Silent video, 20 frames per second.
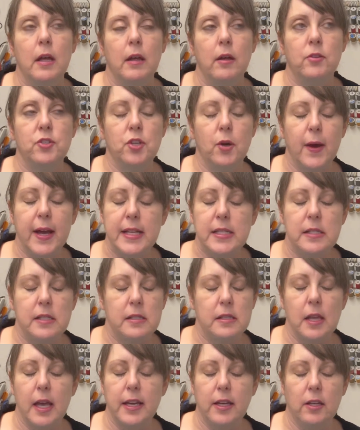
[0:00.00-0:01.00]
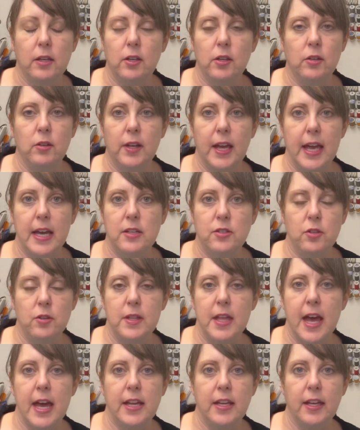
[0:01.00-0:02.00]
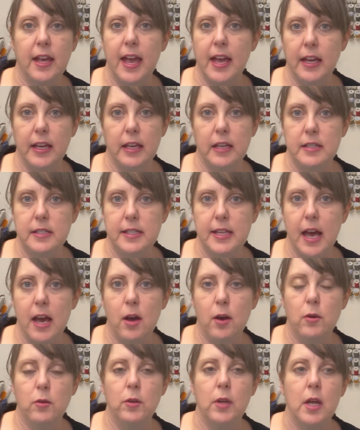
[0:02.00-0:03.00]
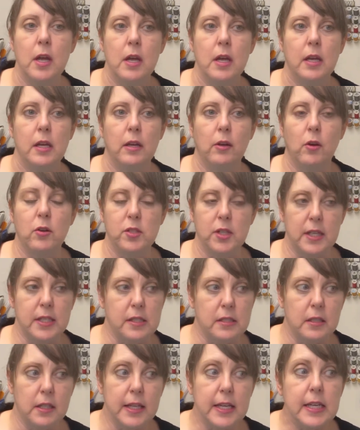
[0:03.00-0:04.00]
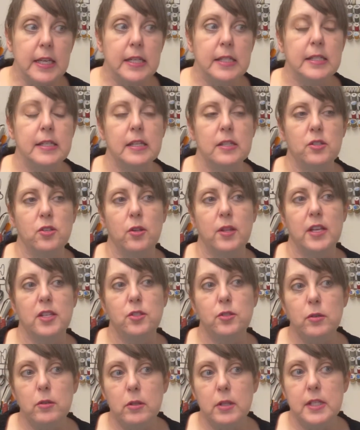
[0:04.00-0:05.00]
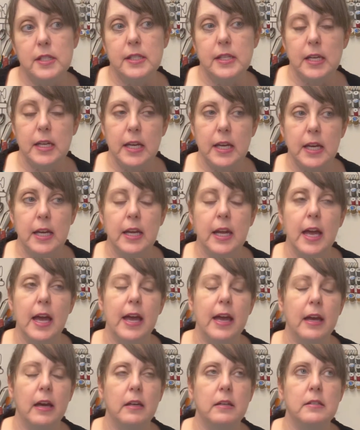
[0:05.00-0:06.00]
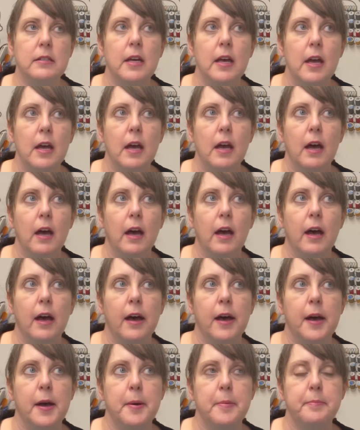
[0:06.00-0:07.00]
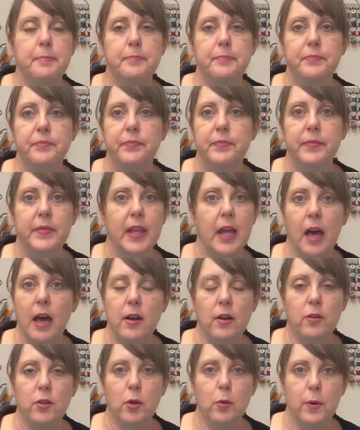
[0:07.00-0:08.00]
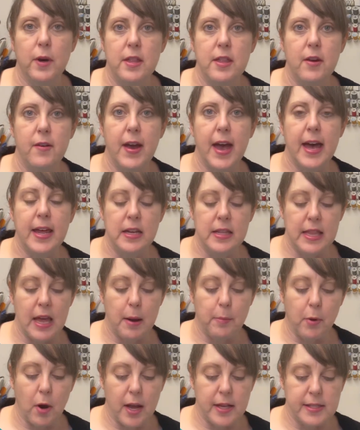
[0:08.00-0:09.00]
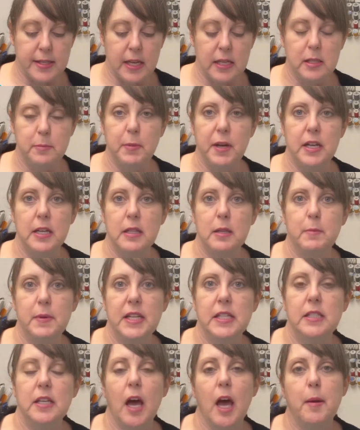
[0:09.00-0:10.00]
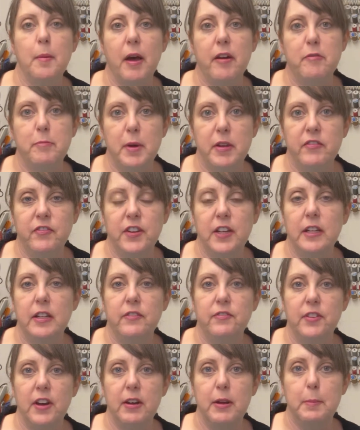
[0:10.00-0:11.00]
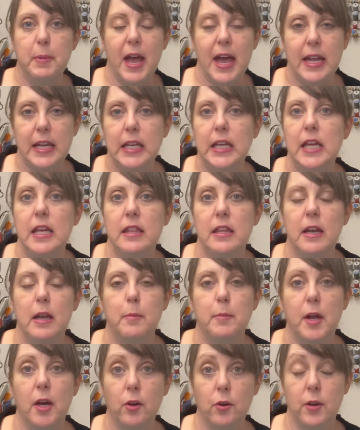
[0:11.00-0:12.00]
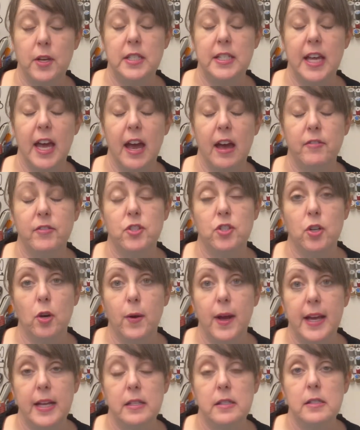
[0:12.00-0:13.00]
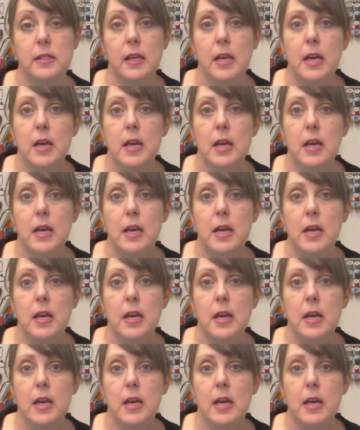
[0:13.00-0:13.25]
Joann's is like, you can't do that, you can't kick us out, it goes against the lease. And so they sued the city, and I don't know where they're at in that process, but in the meantime I've been feeling very panicky that I'm not going to have a Joann's